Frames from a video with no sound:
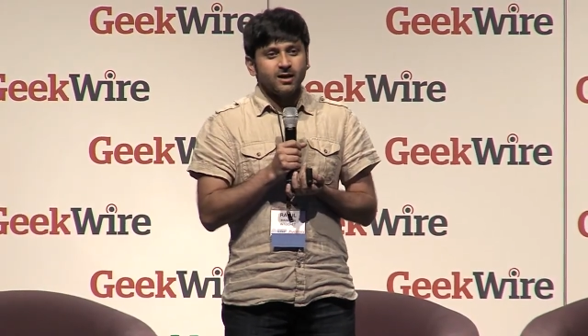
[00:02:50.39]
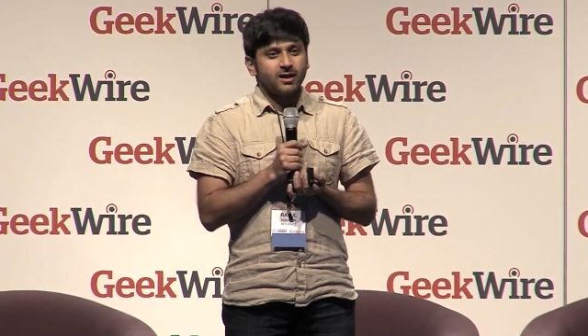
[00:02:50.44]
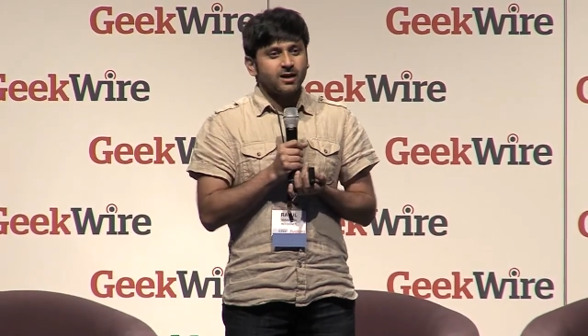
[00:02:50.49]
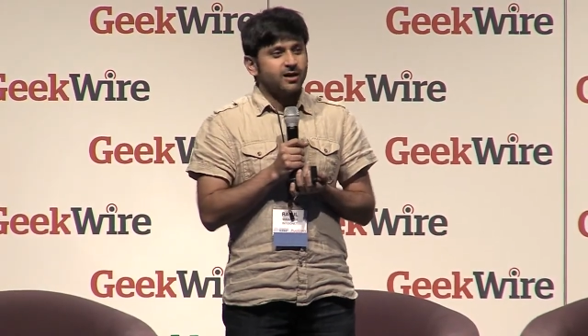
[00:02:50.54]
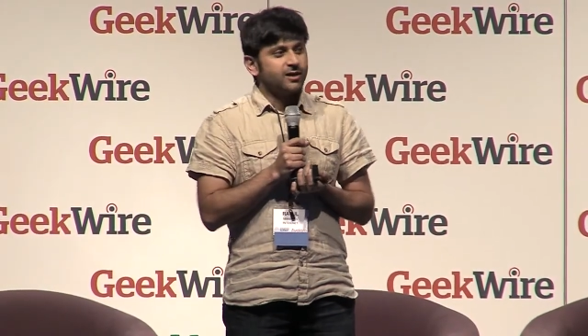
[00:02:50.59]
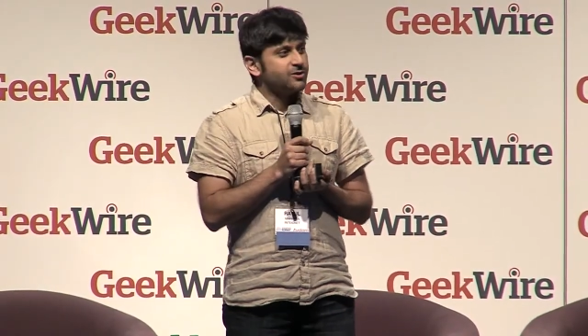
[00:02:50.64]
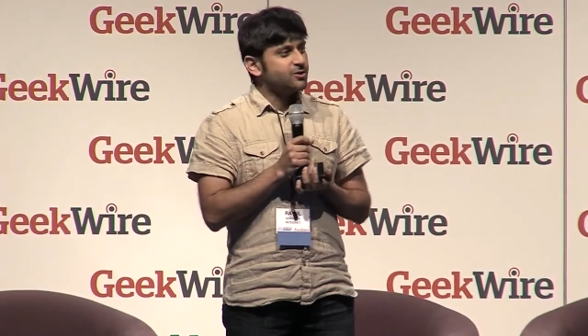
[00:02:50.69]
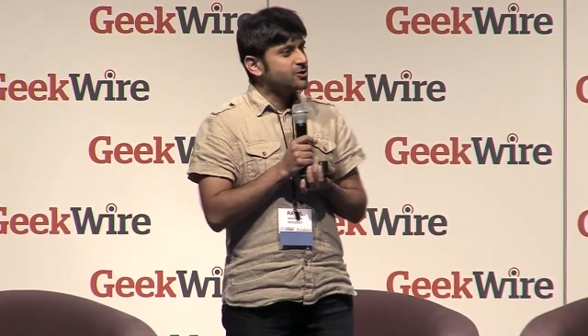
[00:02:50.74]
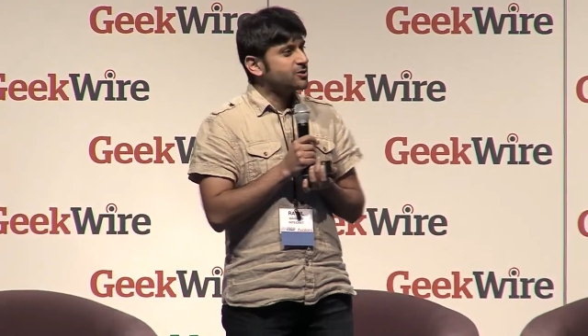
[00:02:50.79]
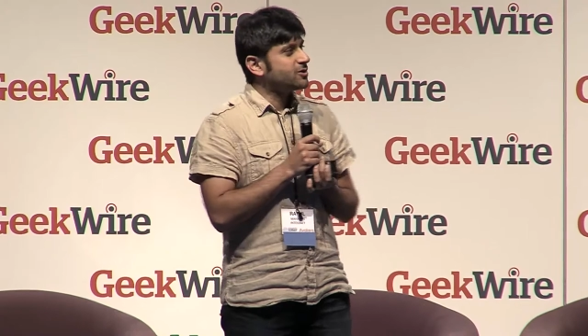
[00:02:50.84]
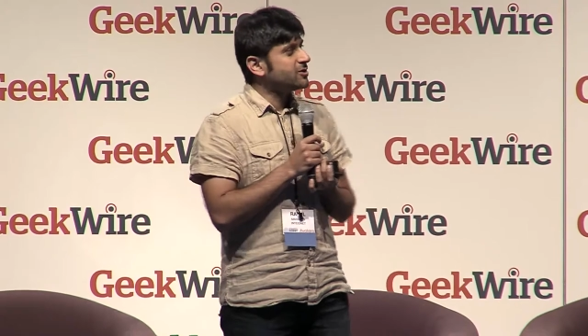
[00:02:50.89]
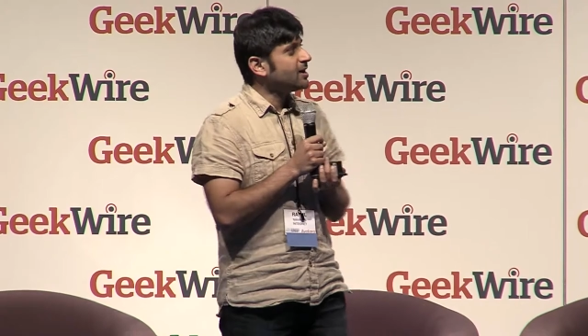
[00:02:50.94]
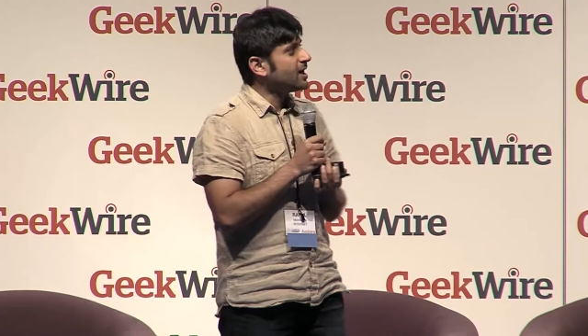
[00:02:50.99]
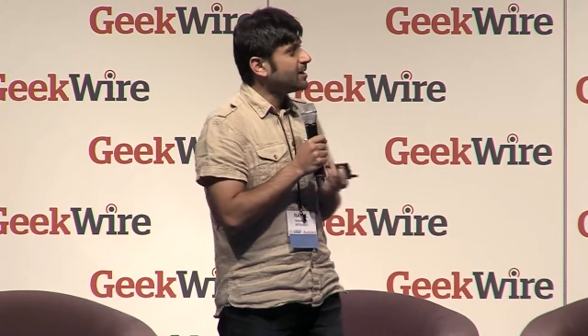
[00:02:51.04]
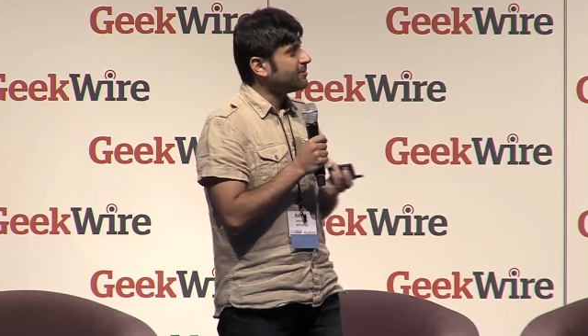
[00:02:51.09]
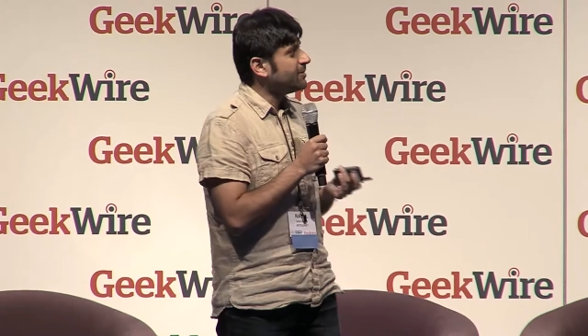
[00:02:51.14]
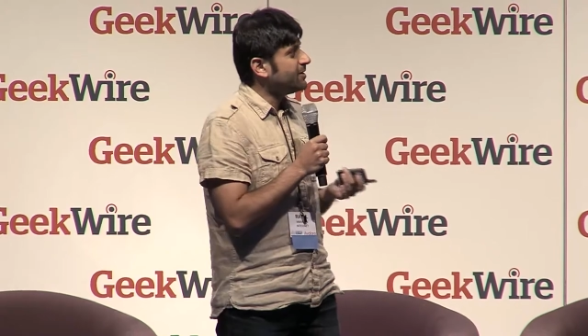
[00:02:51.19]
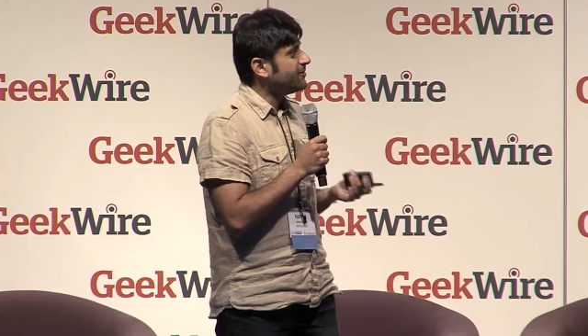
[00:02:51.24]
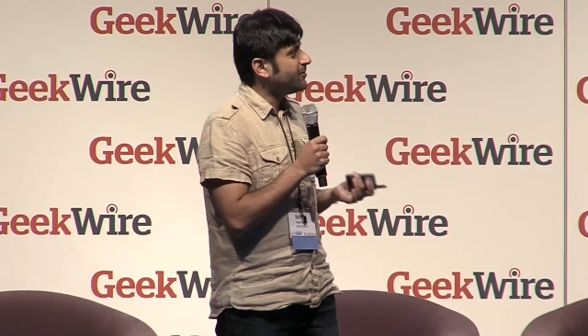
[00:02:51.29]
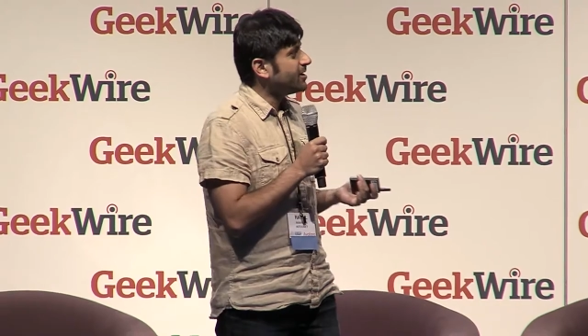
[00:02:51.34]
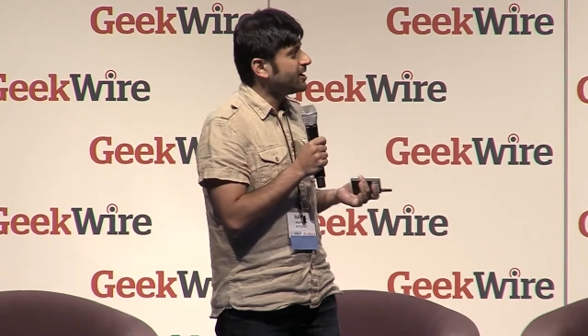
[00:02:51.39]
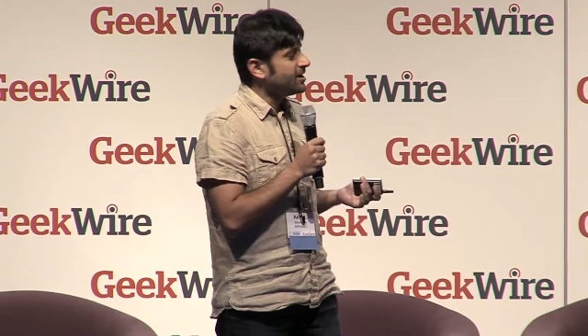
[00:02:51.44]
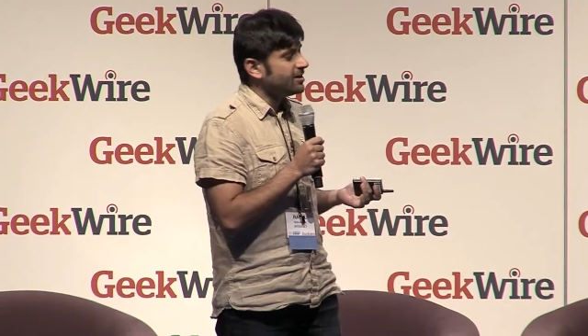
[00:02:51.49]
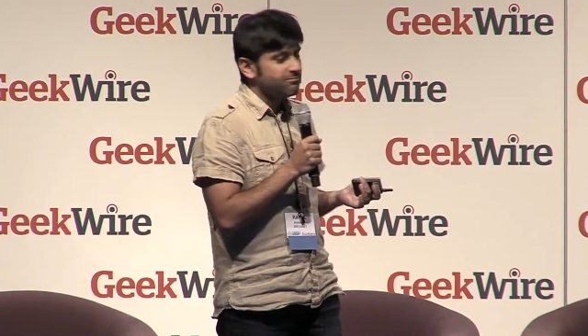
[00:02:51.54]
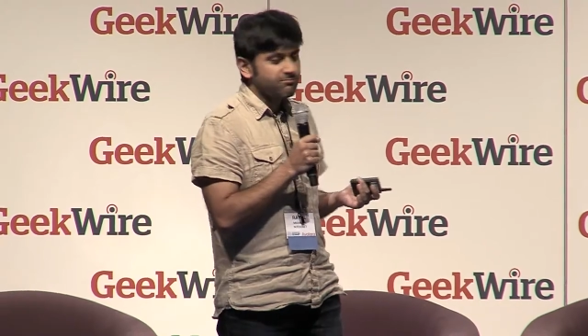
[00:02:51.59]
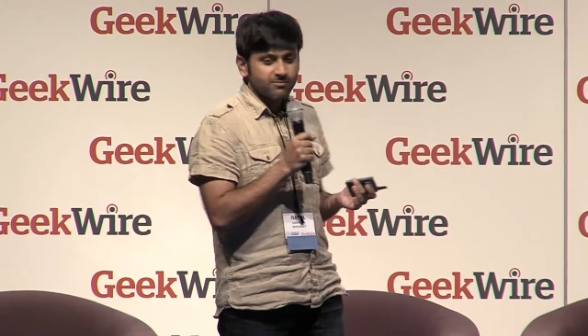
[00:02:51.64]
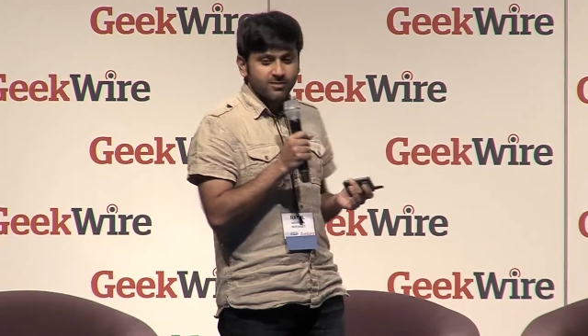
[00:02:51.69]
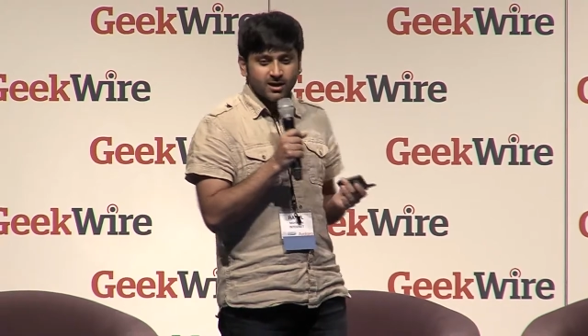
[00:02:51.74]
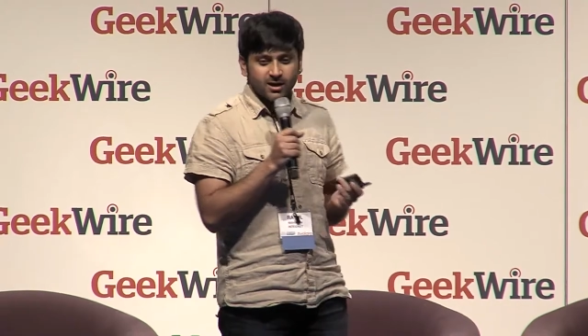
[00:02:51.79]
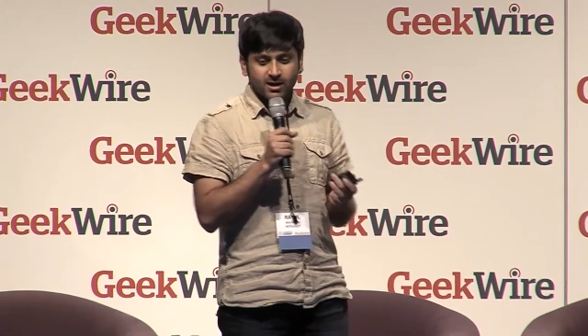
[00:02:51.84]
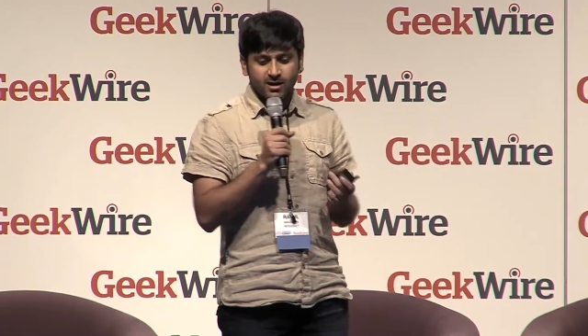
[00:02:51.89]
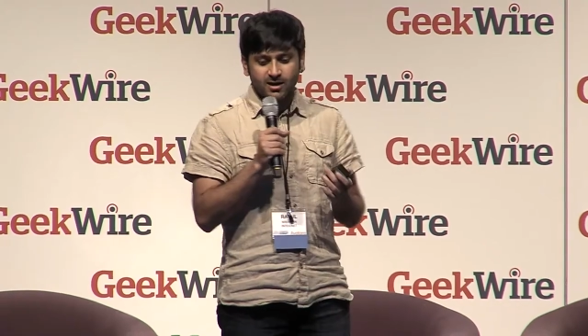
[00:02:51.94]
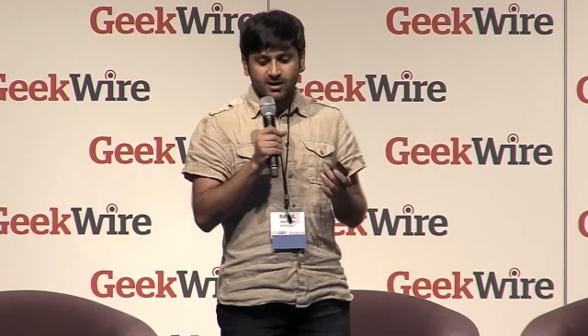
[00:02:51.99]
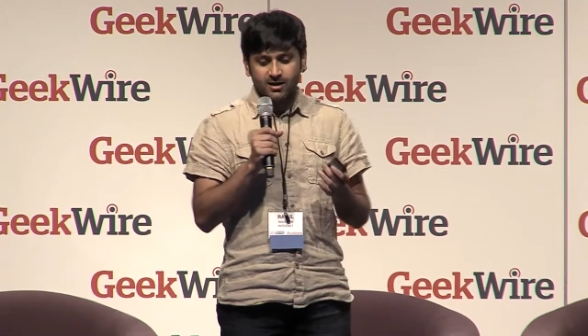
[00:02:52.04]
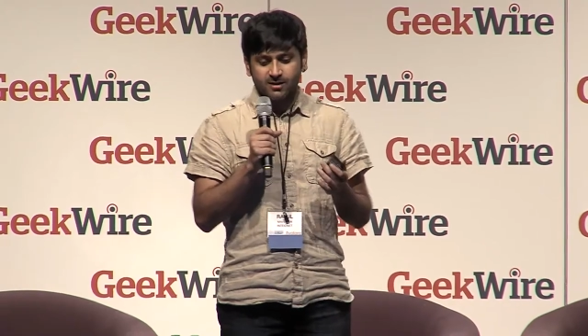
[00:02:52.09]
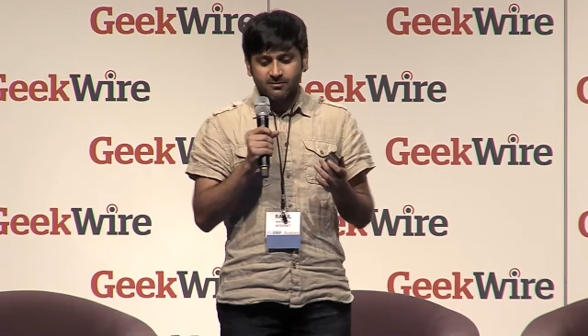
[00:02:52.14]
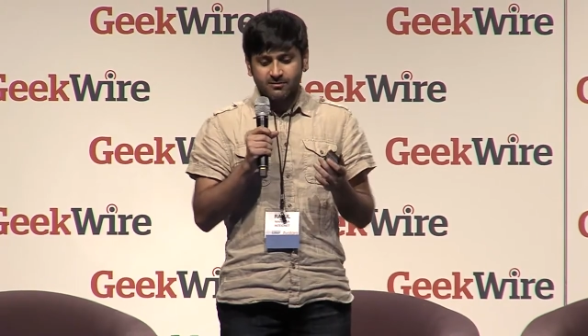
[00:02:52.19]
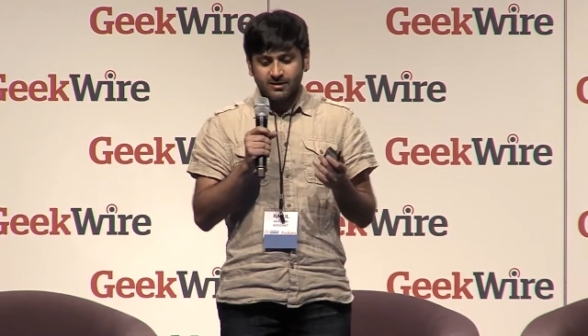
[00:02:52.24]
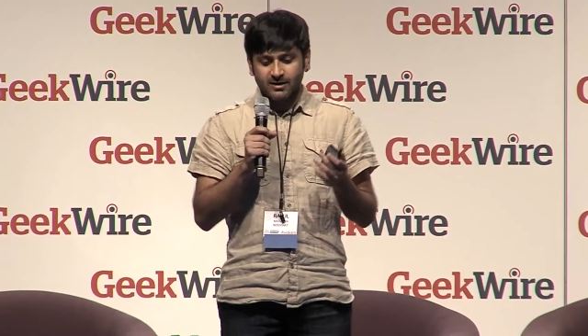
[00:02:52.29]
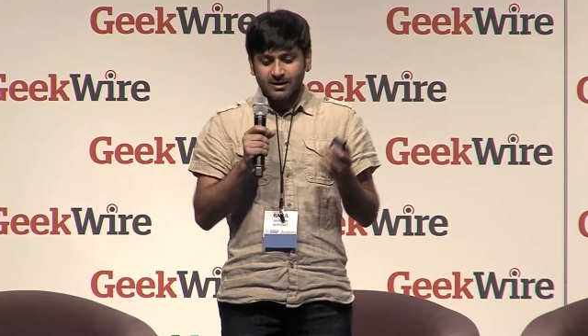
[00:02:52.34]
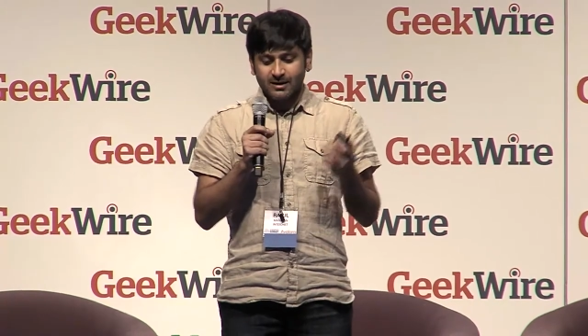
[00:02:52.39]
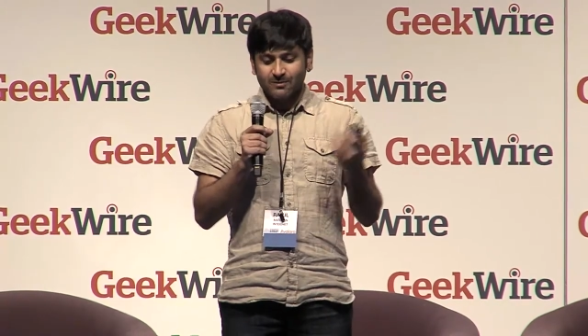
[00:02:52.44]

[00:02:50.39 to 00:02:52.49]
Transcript: uh, you should not be very uh,